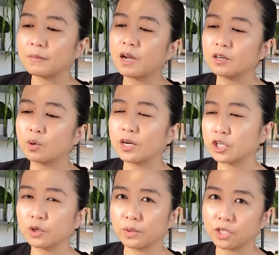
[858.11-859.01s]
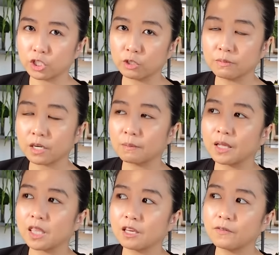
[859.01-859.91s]
I'm not quite sure what the terms are, but
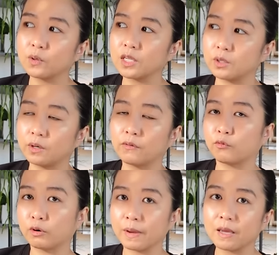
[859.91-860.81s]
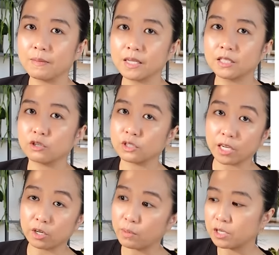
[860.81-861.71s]
I think if you can do it in four payments, there's
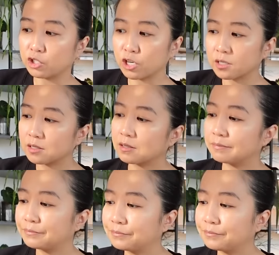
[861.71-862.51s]
like no interest.